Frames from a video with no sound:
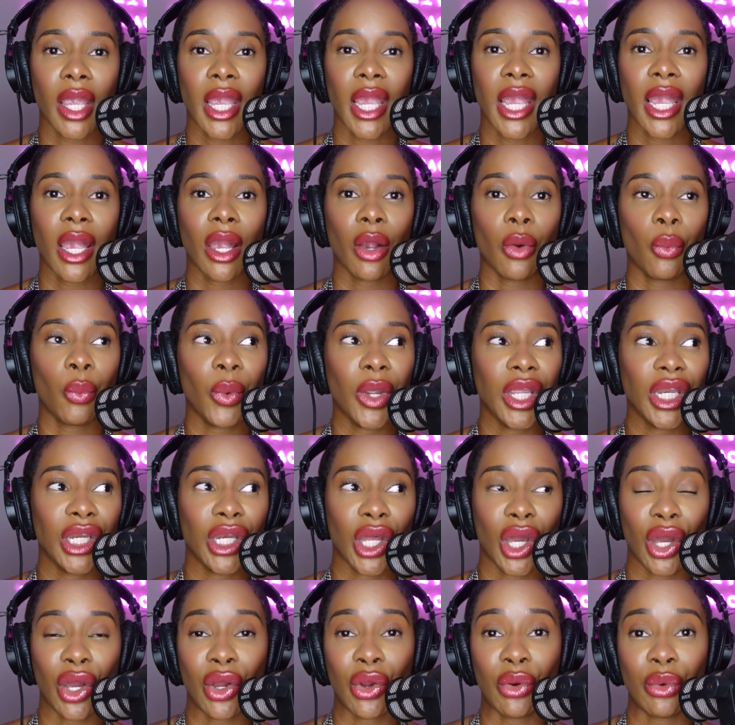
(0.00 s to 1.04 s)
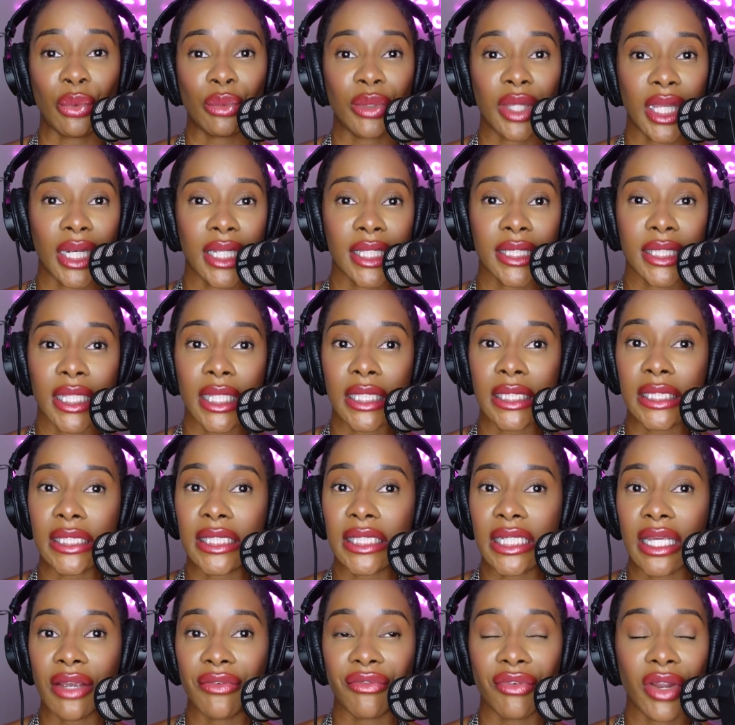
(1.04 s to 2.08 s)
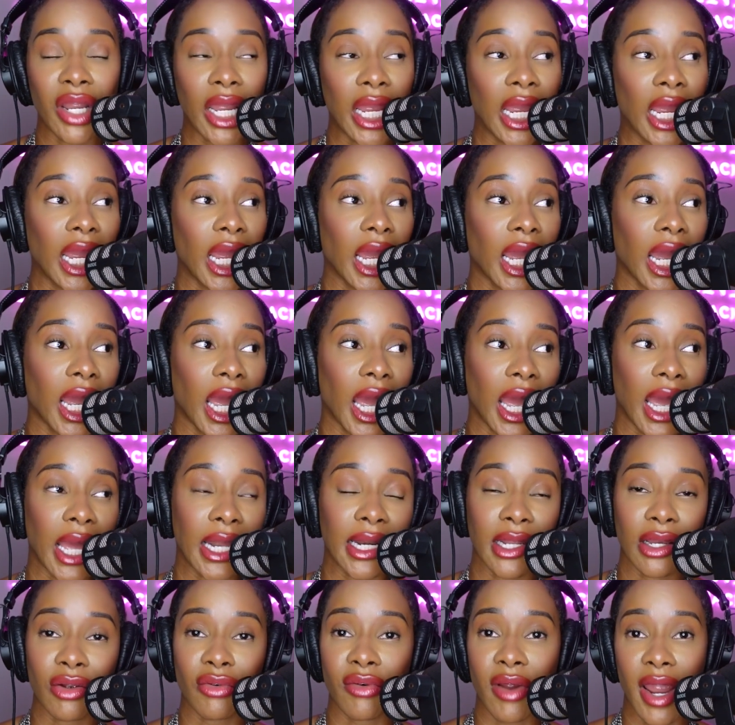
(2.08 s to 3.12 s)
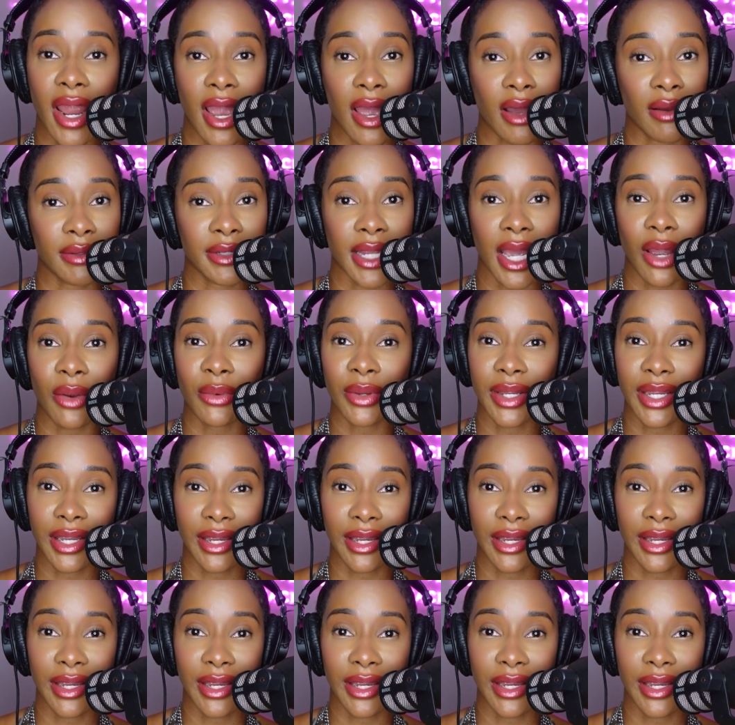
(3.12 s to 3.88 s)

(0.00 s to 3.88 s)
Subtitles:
We know that it's a different kind of crowd out here,